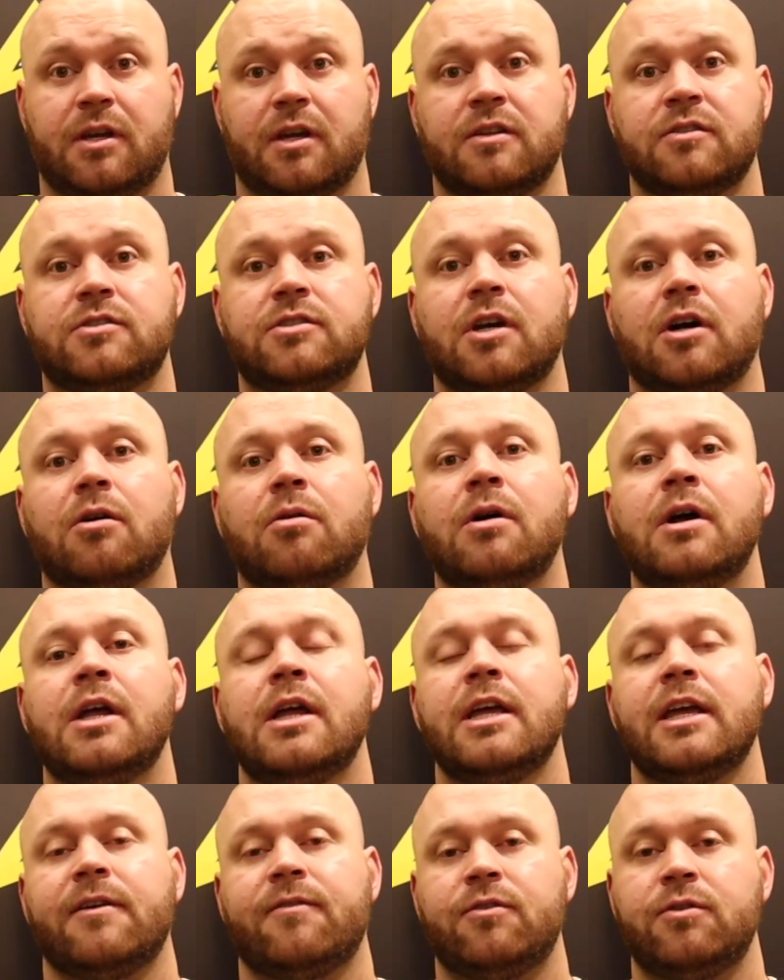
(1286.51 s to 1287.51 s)
And so
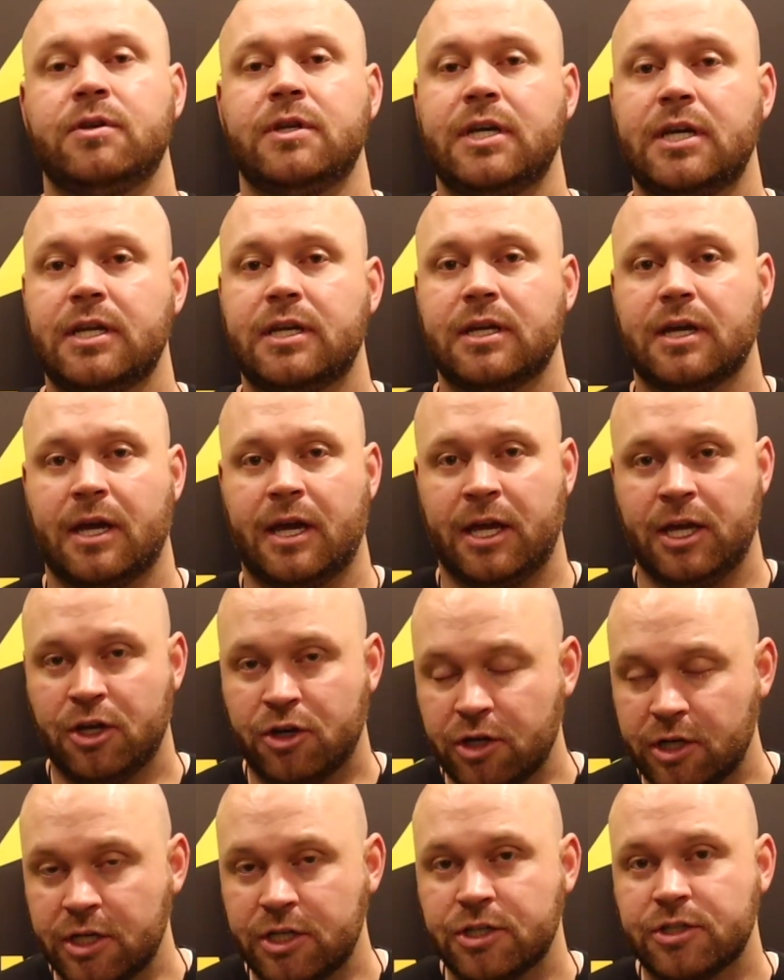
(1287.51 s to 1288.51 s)
if you need a
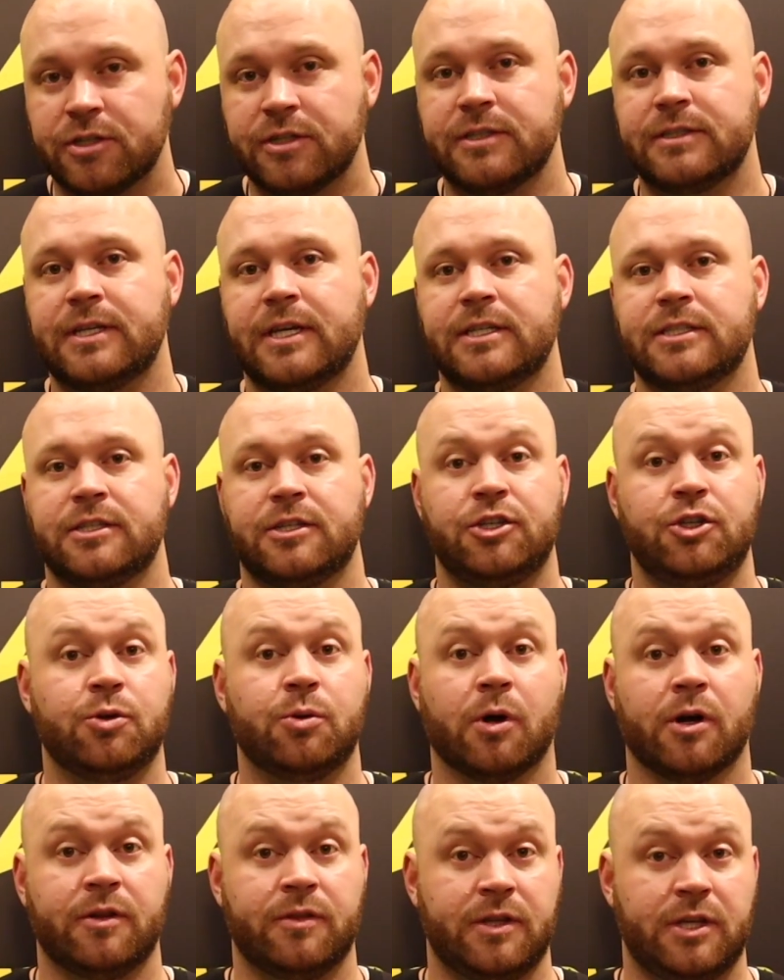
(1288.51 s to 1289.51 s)
good insurance agent and you
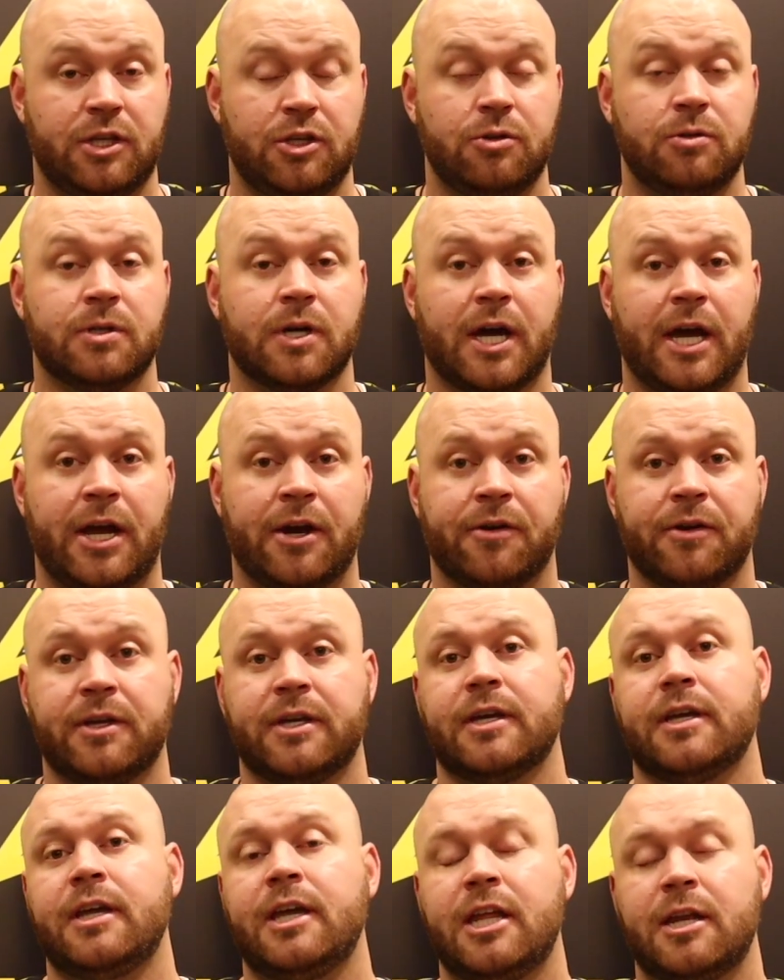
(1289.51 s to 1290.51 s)
are in the Utah
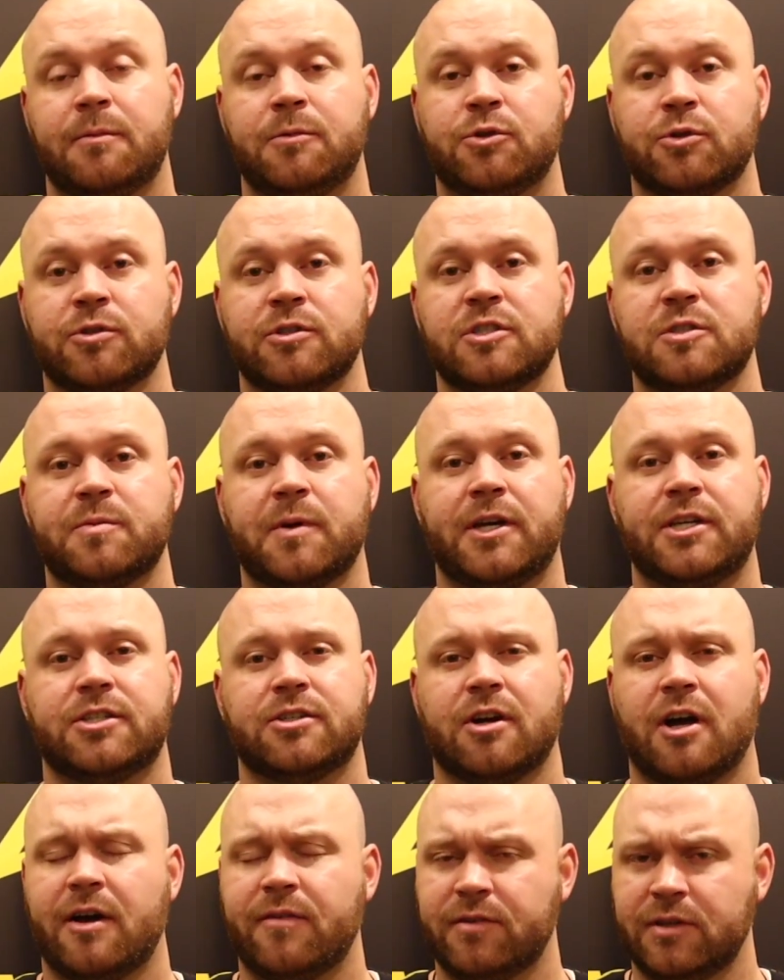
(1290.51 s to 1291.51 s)
area, hit up Jordan Spicer.
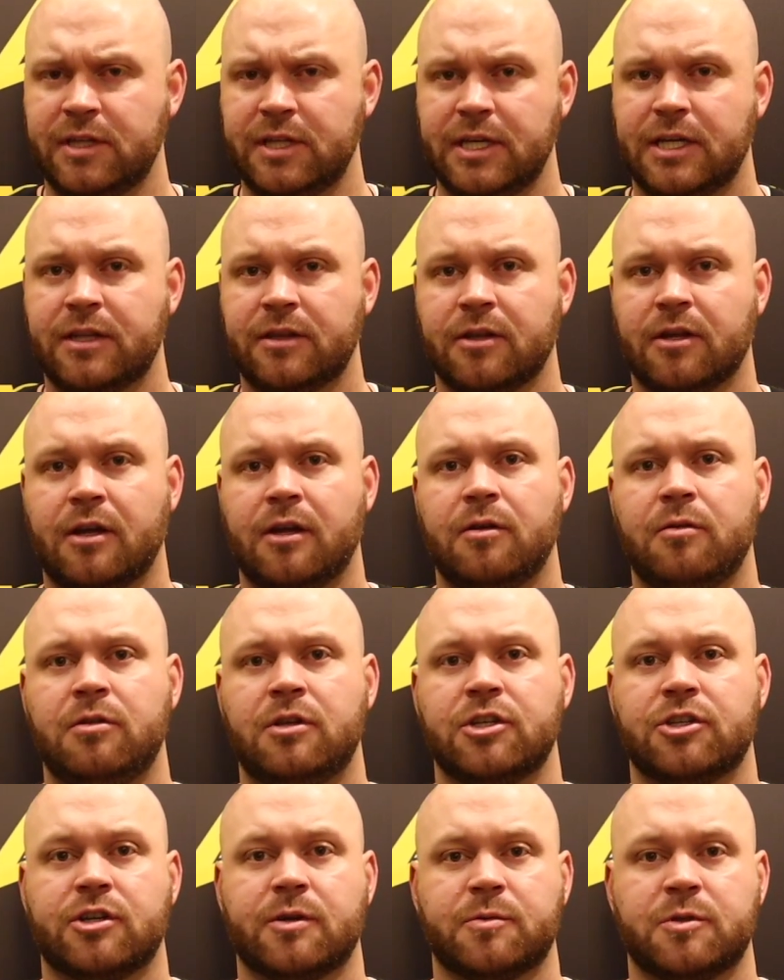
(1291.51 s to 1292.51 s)
I'll have a link in the
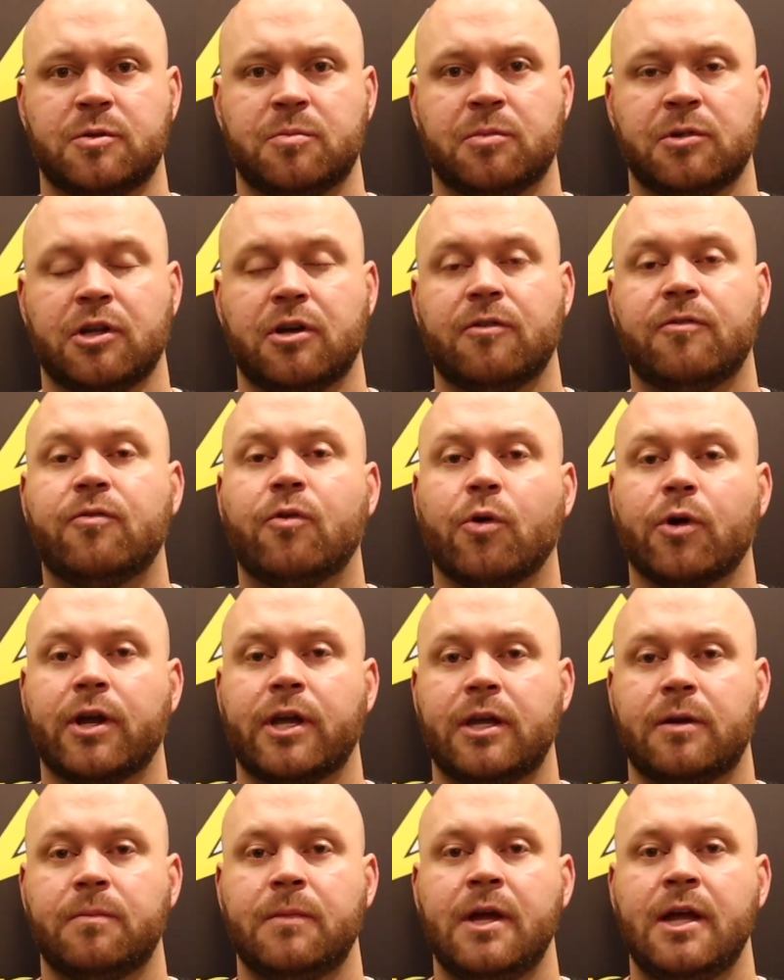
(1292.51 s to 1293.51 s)
description below for
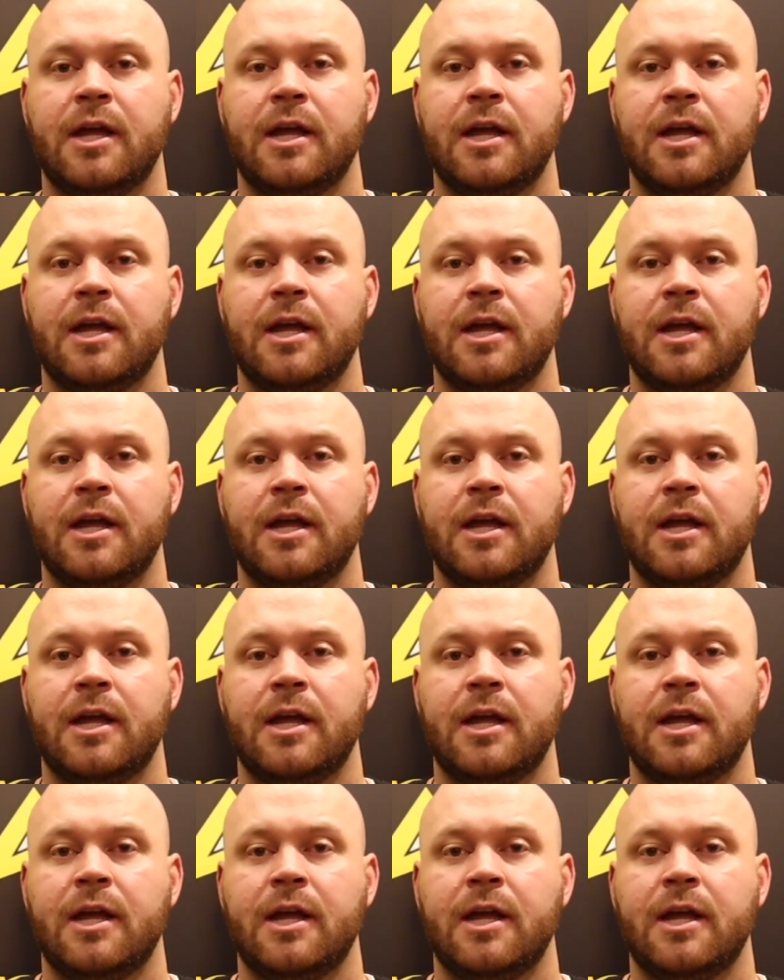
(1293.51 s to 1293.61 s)
him.